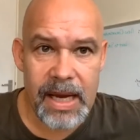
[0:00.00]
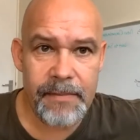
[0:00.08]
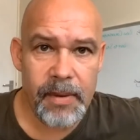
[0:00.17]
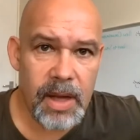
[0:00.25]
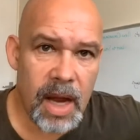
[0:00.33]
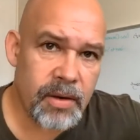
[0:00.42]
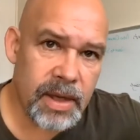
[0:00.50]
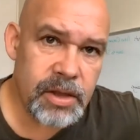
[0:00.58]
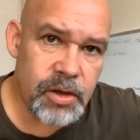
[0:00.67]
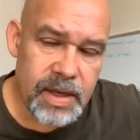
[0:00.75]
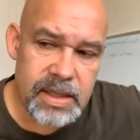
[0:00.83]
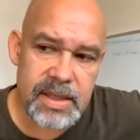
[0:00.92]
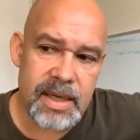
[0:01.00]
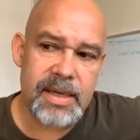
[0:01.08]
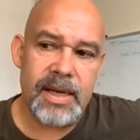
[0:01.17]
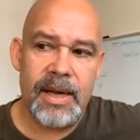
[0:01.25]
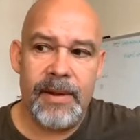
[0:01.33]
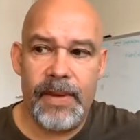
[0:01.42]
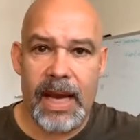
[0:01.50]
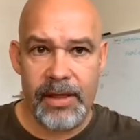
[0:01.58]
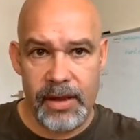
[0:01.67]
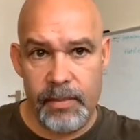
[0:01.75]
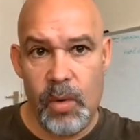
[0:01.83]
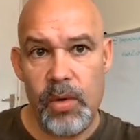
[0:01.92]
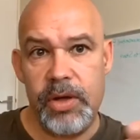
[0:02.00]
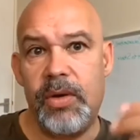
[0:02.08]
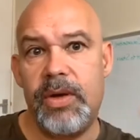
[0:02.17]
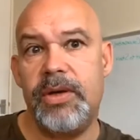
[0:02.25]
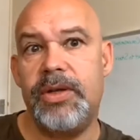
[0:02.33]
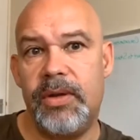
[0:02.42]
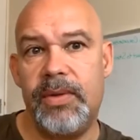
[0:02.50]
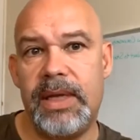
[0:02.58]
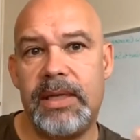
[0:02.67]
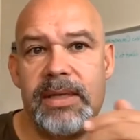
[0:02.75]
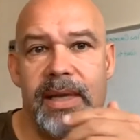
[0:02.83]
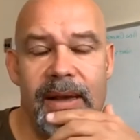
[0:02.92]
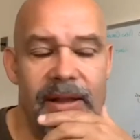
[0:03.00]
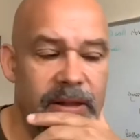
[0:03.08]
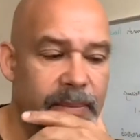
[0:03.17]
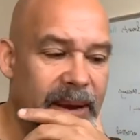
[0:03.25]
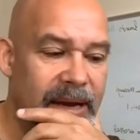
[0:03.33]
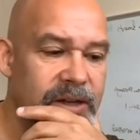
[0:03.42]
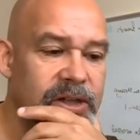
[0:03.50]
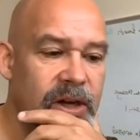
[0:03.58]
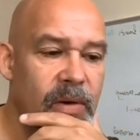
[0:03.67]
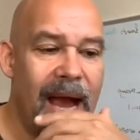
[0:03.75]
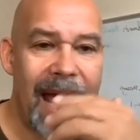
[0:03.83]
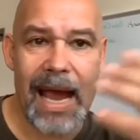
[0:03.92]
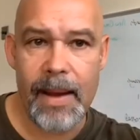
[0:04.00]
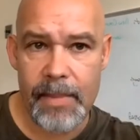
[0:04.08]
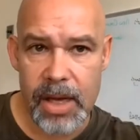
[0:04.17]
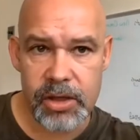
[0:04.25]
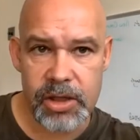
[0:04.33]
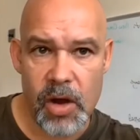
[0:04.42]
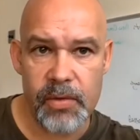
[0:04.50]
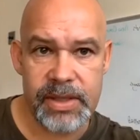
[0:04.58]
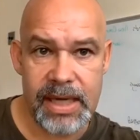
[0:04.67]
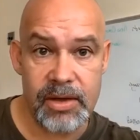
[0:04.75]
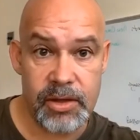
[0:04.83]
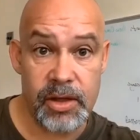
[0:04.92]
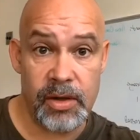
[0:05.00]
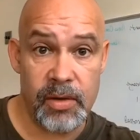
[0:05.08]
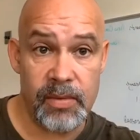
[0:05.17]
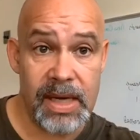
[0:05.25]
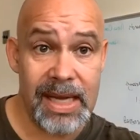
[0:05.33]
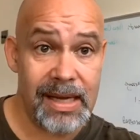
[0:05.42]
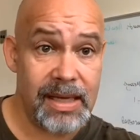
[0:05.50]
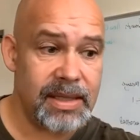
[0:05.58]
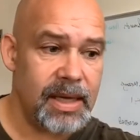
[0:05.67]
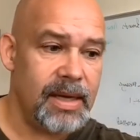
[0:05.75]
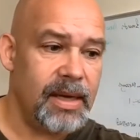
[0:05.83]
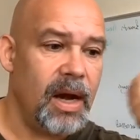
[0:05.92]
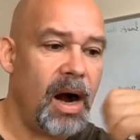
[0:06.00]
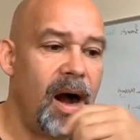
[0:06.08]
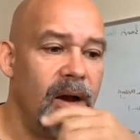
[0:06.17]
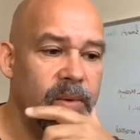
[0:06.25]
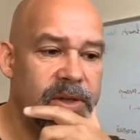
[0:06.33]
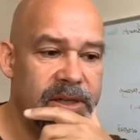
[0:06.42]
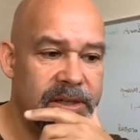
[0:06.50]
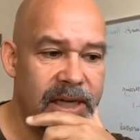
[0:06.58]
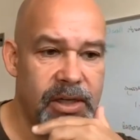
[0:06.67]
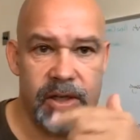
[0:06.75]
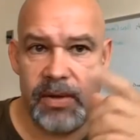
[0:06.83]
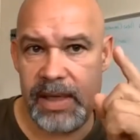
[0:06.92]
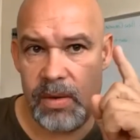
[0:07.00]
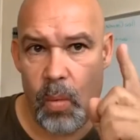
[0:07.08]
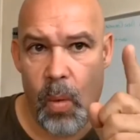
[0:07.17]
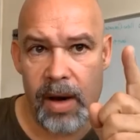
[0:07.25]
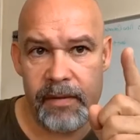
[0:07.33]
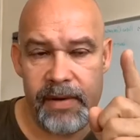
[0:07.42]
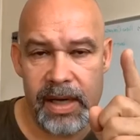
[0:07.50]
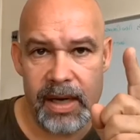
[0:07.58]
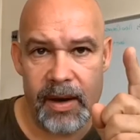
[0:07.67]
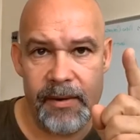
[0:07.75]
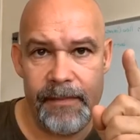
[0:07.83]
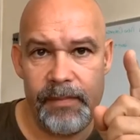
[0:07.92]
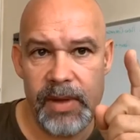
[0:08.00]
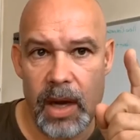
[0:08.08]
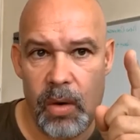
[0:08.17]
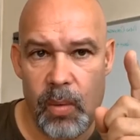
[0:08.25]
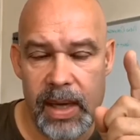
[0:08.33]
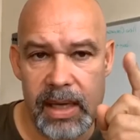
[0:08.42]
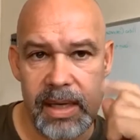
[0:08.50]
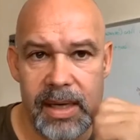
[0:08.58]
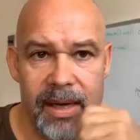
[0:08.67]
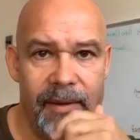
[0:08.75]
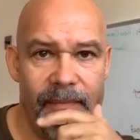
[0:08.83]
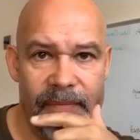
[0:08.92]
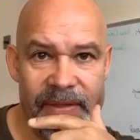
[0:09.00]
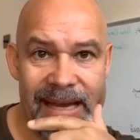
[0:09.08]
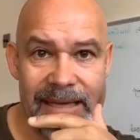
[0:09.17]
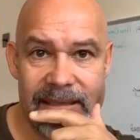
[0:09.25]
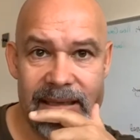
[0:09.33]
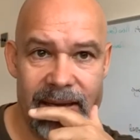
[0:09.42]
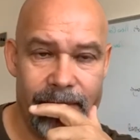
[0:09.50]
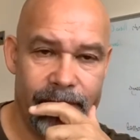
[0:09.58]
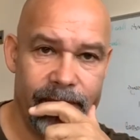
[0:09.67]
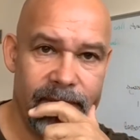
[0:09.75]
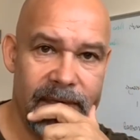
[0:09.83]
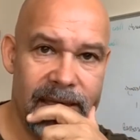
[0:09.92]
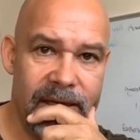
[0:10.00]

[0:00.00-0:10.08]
People are interested. And the more you can do this, the better. So how much content do you need? I would suggest you need one video a week. That's it.